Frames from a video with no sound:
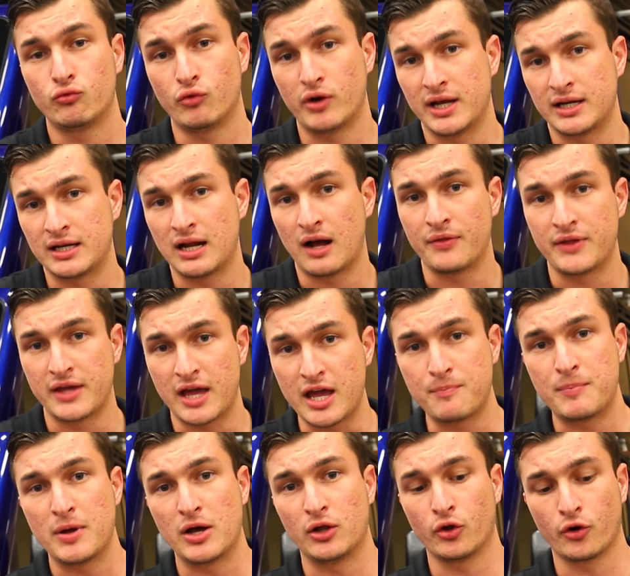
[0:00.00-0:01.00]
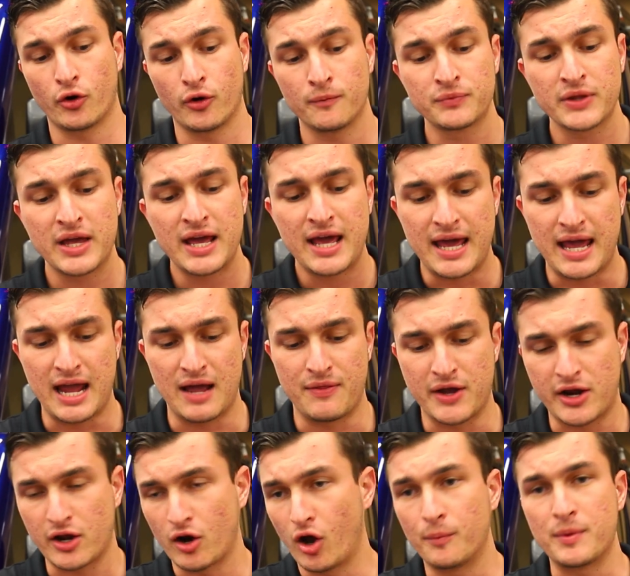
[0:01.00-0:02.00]
running down the A-pillar, and
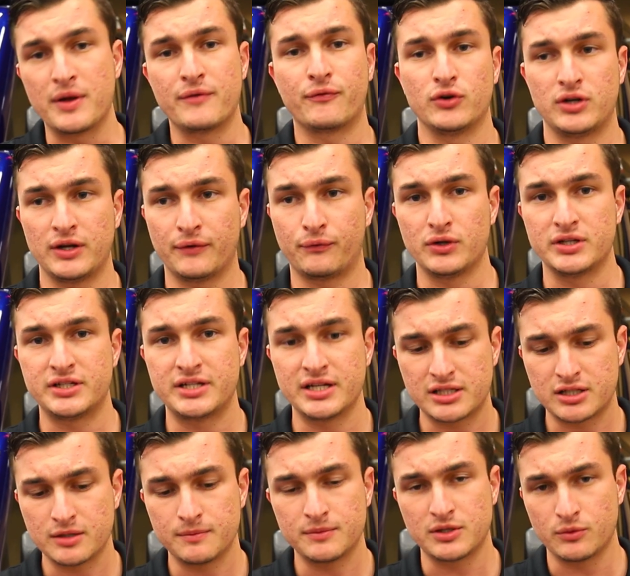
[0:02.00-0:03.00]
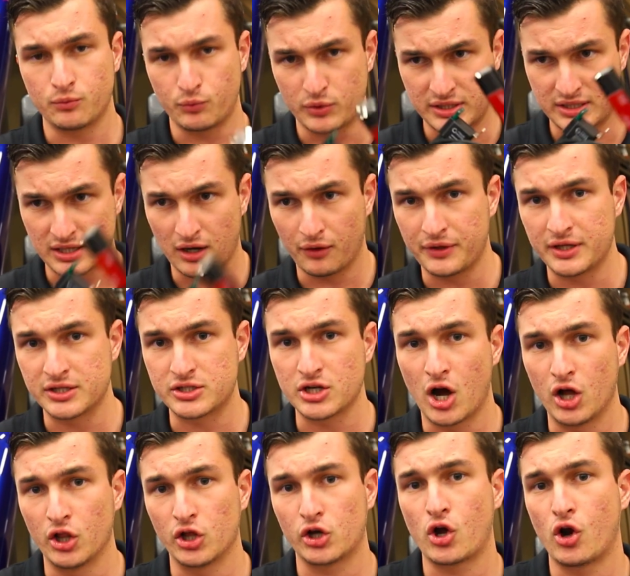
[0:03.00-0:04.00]
they can all be for different systems, and we sell these
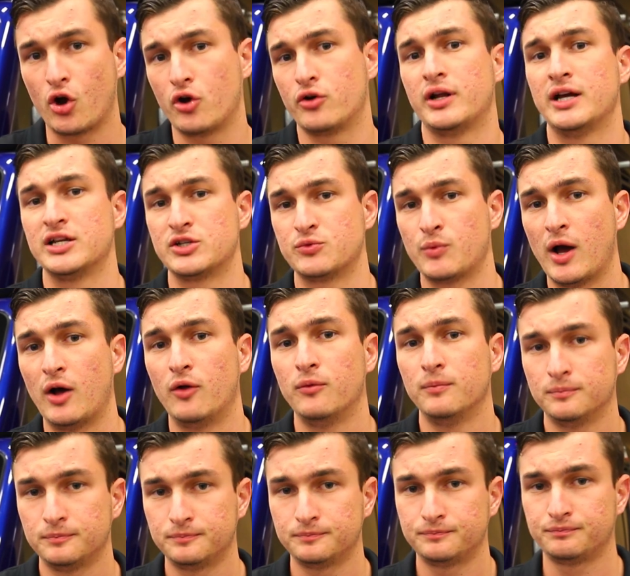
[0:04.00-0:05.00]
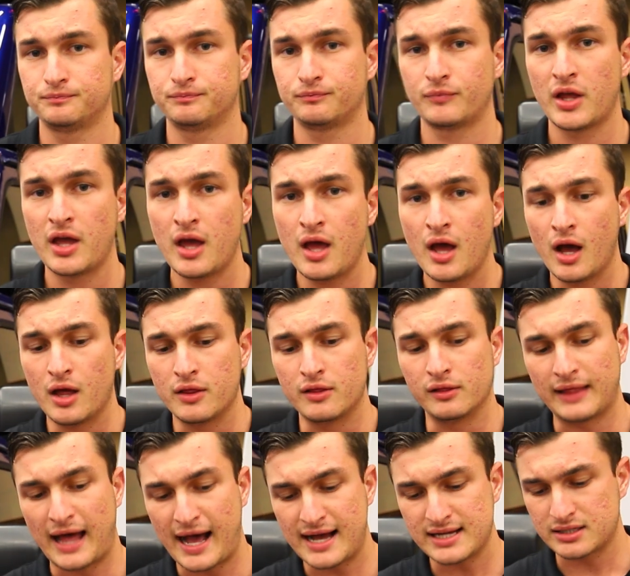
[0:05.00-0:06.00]
a la carte as well.
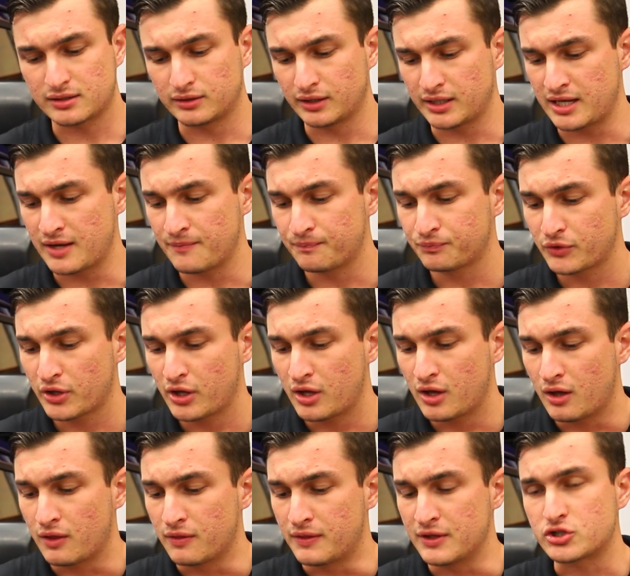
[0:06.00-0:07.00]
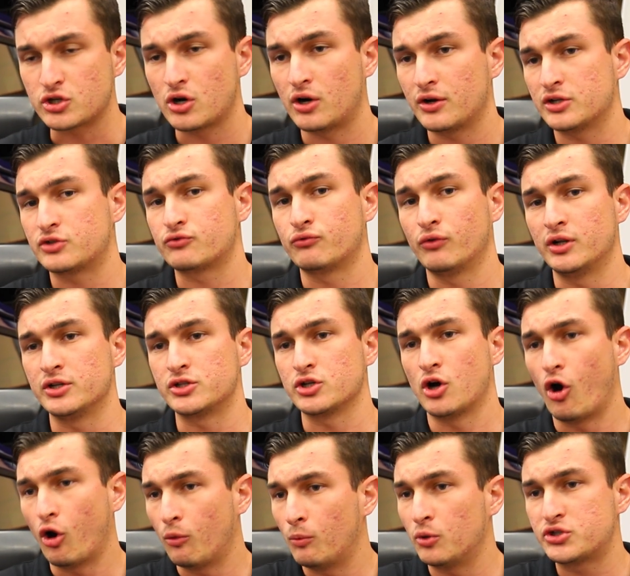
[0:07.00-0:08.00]
Lastly, this harness runs
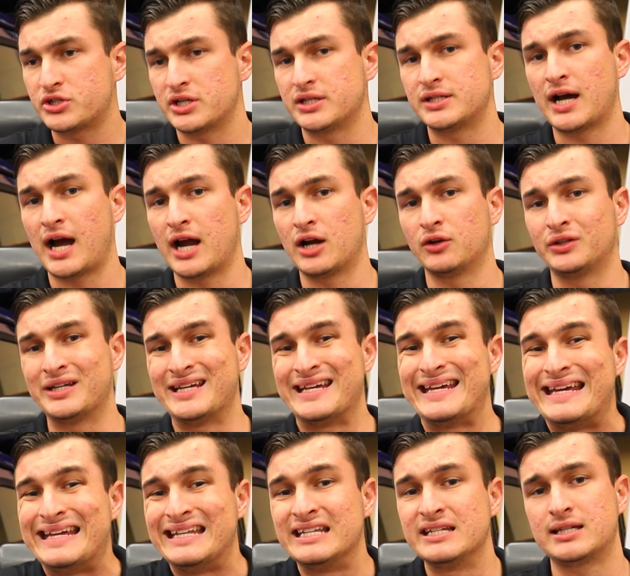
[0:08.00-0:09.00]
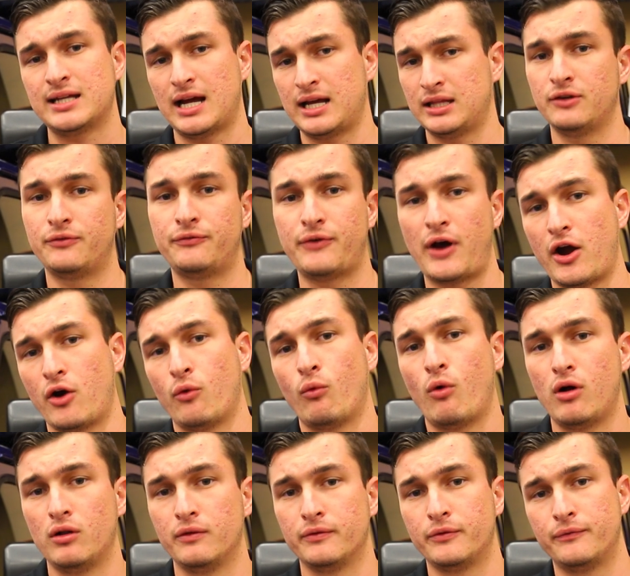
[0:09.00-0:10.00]
almost entirely inside the
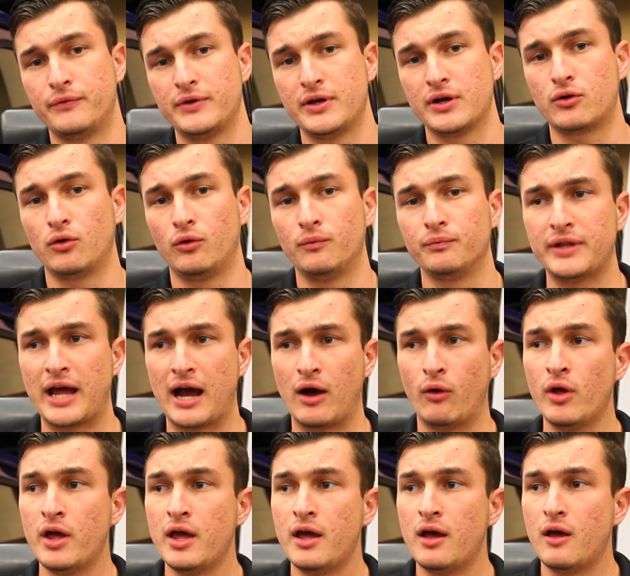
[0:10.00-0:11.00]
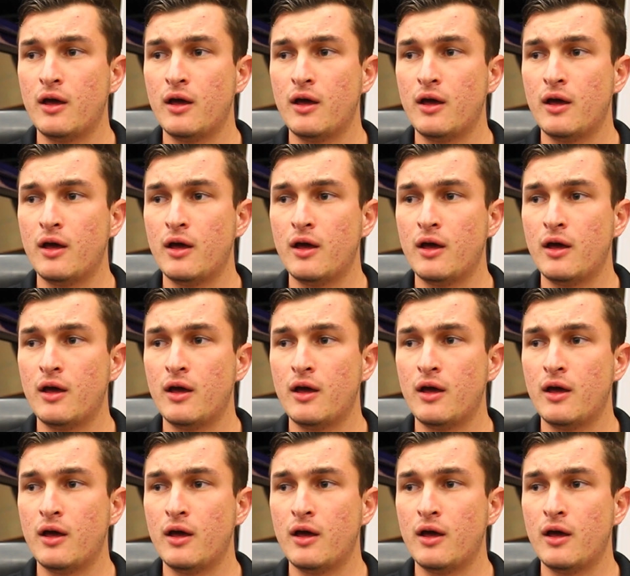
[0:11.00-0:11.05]
firewall of the vehicle. Now,